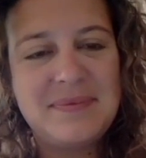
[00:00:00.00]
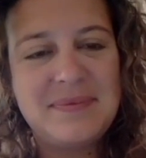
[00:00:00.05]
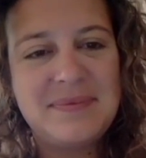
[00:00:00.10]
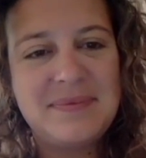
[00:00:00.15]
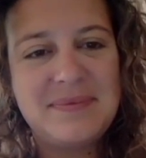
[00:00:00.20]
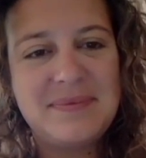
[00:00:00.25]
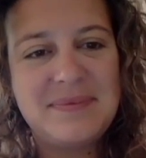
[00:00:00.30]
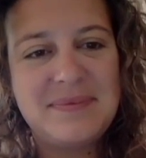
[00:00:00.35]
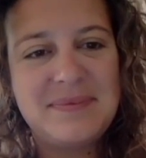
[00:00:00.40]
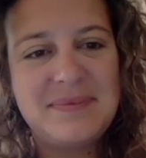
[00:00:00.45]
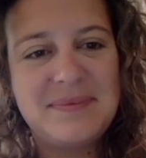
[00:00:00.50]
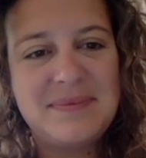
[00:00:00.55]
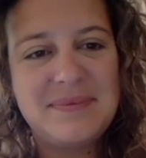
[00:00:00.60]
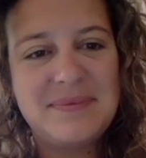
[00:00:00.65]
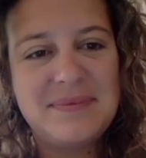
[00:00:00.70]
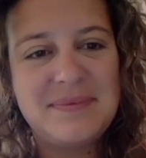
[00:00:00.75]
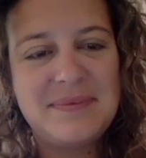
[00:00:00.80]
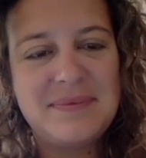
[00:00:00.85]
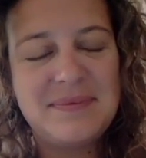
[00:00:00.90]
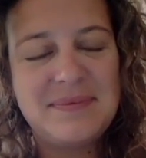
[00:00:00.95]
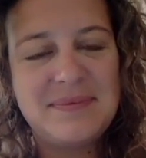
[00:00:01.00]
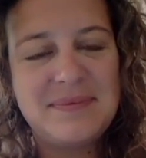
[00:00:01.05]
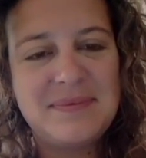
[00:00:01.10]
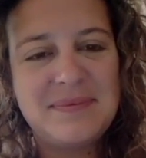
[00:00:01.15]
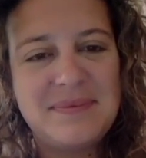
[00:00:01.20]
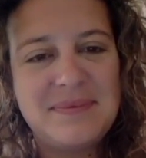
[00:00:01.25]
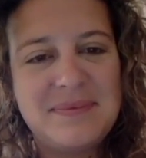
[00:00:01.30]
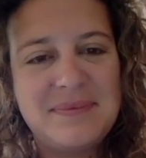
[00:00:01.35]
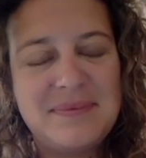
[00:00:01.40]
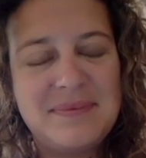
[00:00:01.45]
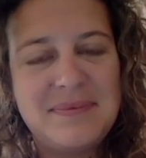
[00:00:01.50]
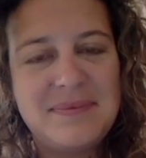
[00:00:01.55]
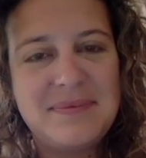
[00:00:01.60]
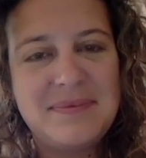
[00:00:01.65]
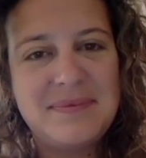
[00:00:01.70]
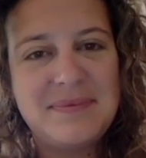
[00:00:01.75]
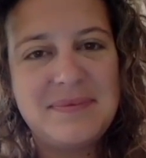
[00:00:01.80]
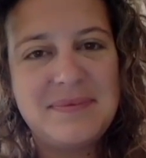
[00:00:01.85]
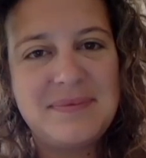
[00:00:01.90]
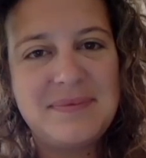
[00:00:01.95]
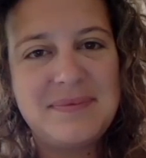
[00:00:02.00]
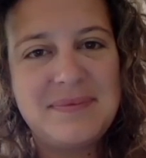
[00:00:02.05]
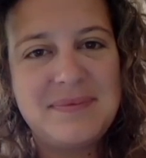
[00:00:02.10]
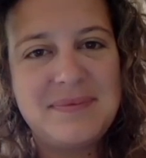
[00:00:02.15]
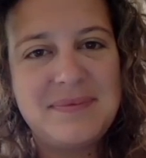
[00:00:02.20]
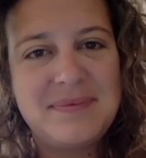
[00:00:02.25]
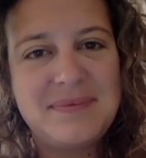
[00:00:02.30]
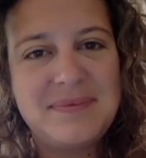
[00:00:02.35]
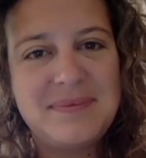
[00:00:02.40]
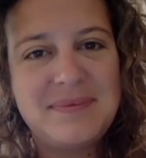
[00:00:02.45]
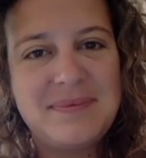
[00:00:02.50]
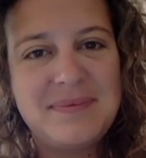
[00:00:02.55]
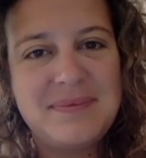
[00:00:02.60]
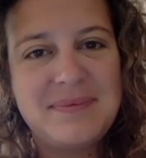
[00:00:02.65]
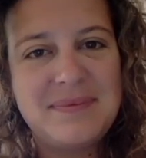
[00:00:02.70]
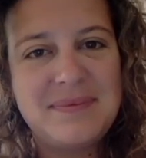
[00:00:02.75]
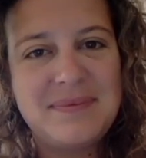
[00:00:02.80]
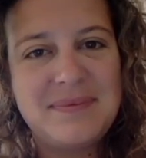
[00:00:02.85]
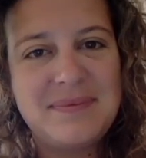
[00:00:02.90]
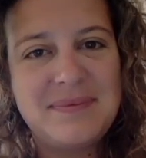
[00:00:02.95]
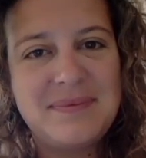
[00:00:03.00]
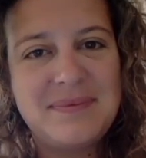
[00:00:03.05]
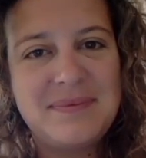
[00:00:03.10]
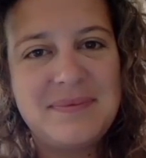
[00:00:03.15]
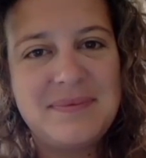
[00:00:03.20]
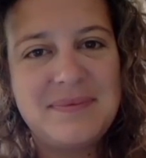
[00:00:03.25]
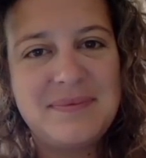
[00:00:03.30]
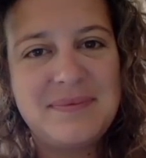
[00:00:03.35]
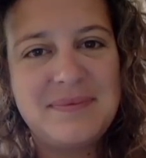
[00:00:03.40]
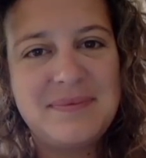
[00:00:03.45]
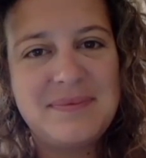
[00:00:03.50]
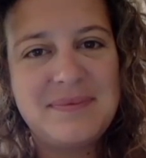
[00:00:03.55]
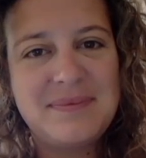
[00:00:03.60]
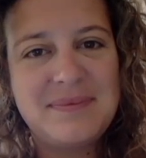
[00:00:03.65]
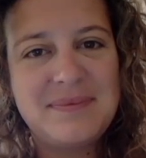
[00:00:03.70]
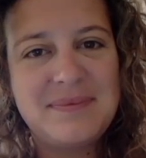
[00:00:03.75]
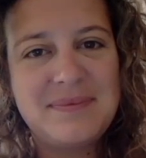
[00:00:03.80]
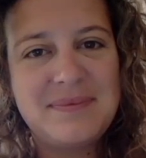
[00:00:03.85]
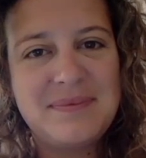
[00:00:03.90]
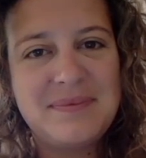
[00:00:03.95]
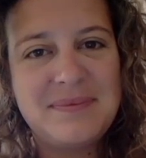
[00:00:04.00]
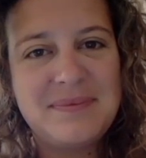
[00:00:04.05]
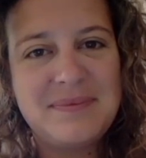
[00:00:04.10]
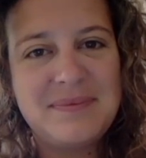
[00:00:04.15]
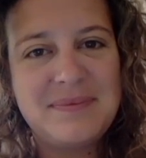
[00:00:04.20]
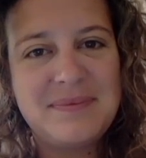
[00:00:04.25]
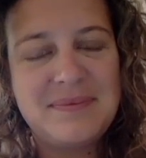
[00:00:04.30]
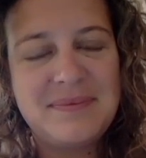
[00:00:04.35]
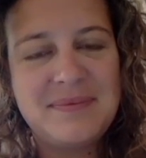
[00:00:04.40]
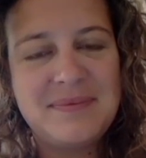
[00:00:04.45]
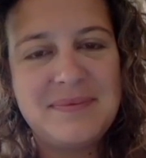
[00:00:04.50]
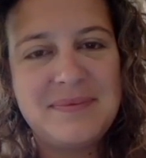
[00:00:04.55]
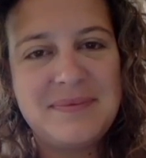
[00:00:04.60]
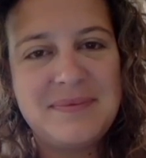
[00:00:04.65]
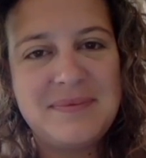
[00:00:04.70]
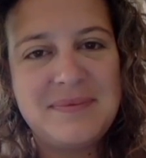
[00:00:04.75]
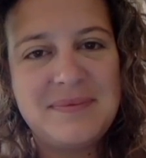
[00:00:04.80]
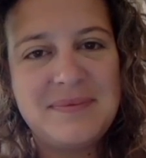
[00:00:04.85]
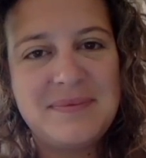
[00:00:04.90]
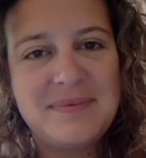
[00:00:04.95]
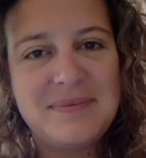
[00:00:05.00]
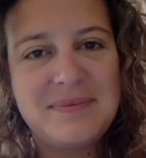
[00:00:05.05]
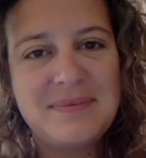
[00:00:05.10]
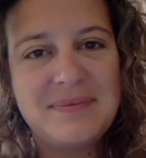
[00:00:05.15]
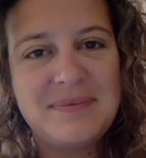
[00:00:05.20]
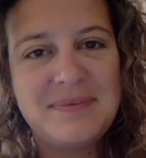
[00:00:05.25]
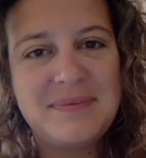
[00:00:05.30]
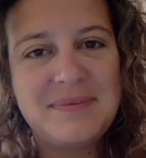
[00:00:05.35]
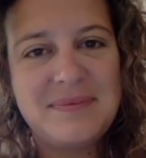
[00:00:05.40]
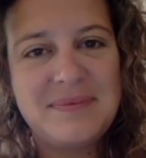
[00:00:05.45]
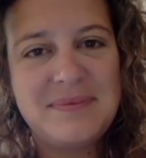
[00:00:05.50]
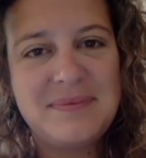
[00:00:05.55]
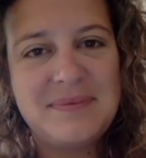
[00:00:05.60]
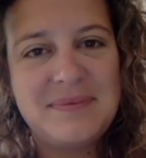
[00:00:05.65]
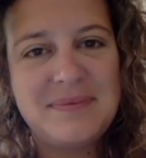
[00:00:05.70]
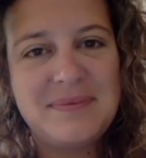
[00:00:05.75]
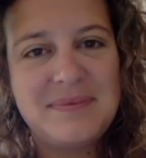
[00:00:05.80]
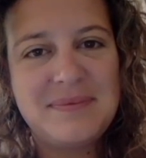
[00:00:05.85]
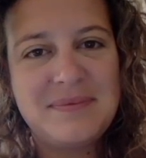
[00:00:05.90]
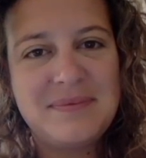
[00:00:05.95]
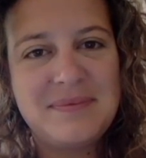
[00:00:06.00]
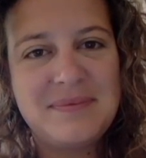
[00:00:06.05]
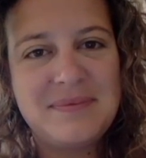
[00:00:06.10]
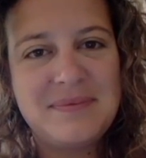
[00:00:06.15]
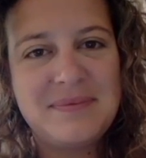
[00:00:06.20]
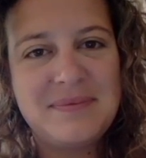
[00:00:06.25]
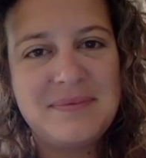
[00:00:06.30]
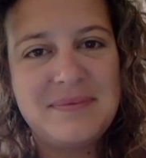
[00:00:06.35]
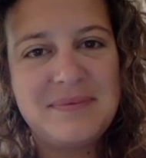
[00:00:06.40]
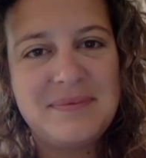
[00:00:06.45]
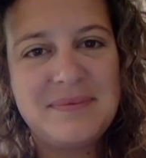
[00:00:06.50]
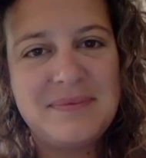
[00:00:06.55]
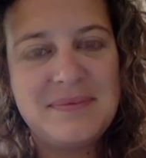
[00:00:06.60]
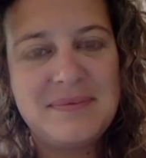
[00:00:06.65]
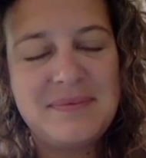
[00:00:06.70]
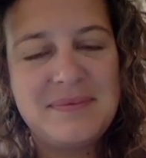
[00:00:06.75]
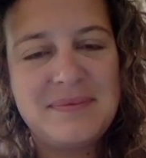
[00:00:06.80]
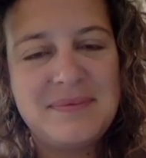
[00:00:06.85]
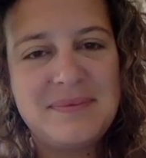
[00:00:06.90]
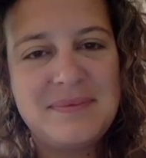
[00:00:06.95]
(silent)